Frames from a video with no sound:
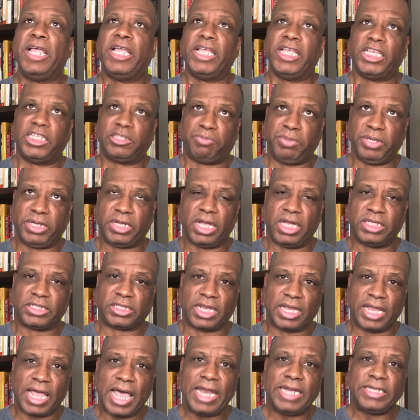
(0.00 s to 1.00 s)
is because a
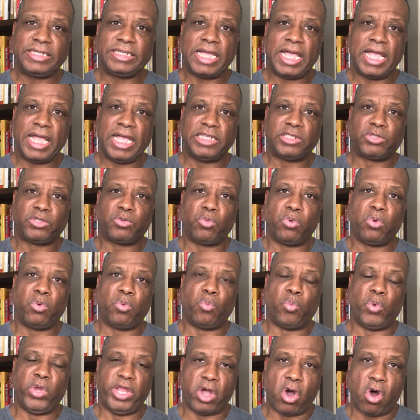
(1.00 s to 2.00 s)
lot of times
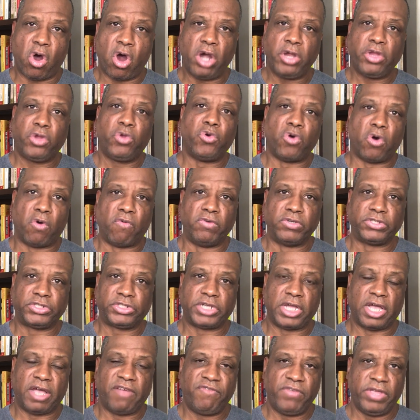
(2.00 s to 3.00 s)
we argue over
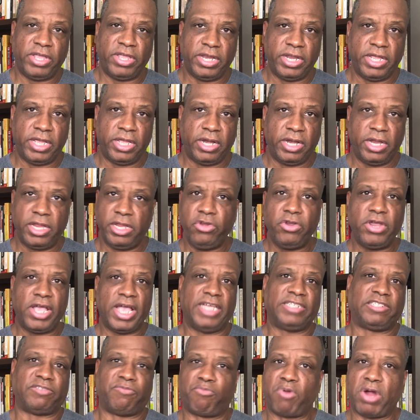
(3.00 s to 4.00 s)
stuff and then, and you
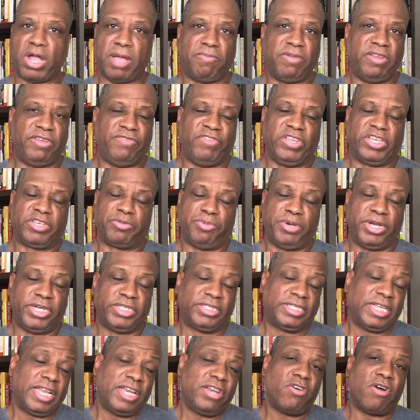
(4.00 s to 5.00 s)
guys have probably
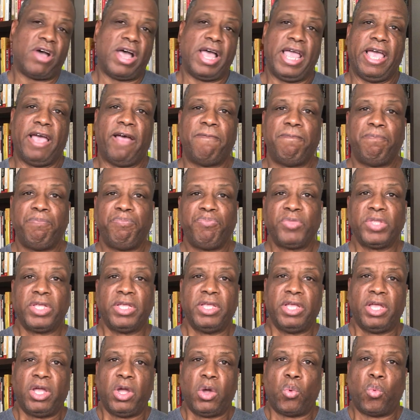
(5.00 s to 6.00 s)
experienced, I know I have,
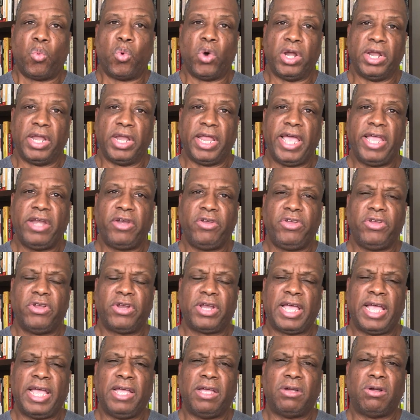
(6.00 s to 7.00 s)
where later you're
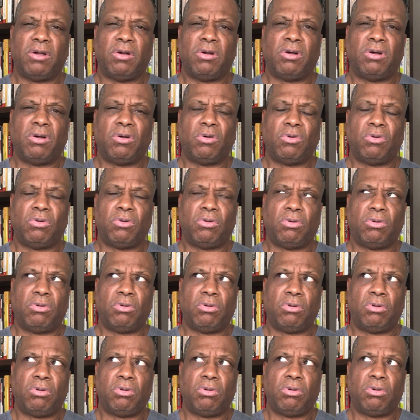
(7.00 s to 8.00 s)
like,
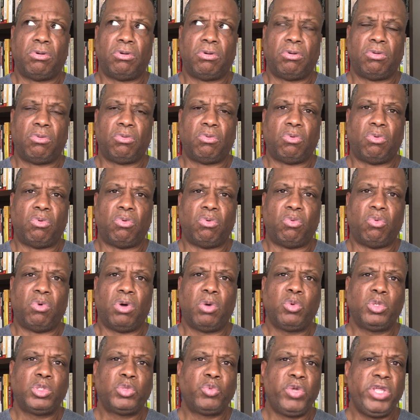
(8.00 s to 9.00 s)

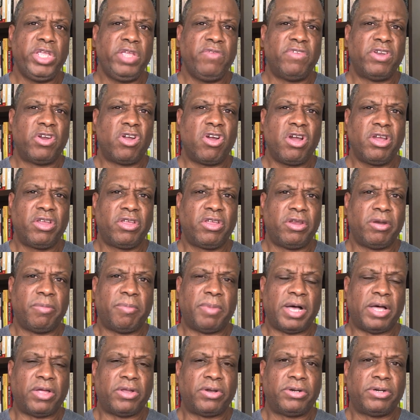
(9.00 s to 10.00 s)
what was we even arguing
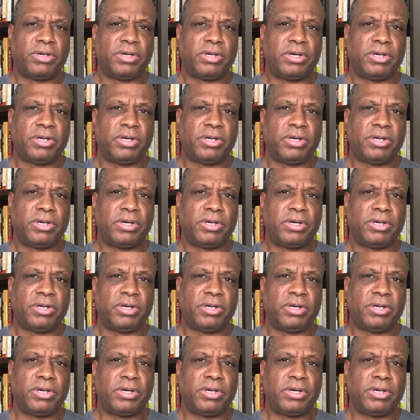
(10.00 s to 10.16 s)
about?